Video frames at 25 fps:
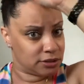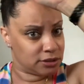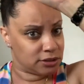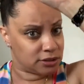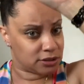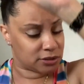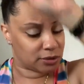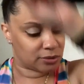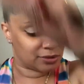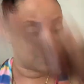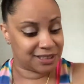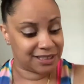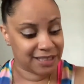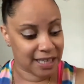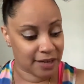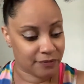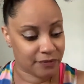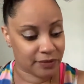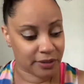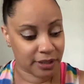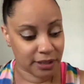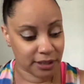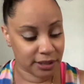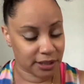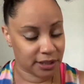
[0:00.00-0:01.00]
So
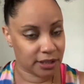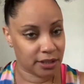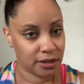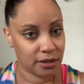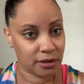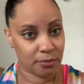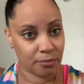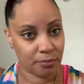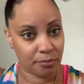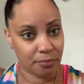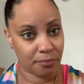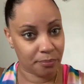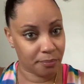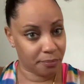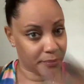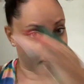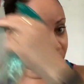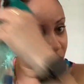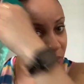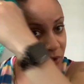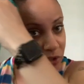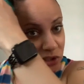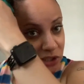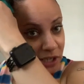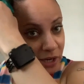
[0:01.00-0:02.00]
definitely
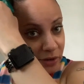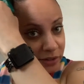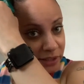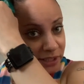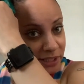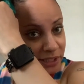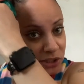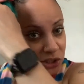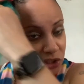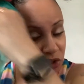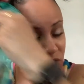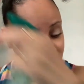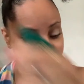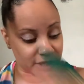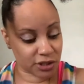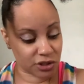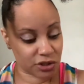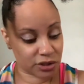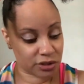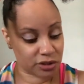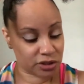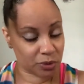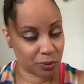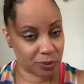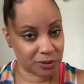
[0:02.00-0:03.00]
brush out each
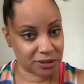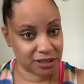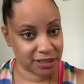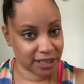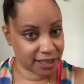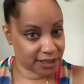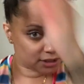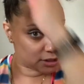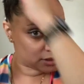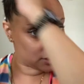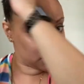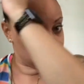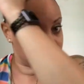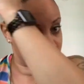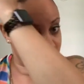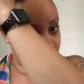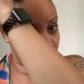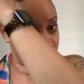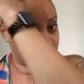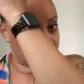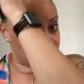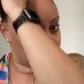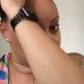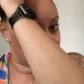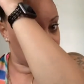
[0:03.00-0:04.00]
section so it's nice and
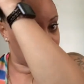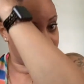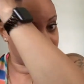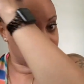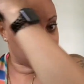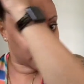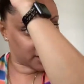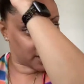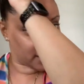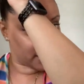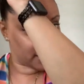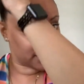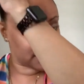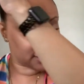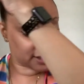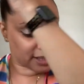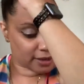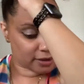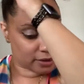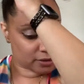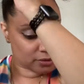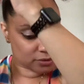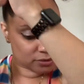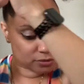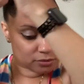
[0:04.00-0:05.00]
smooth, get all the kinks
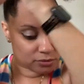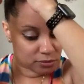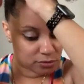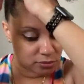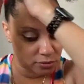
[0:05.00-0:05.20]
out,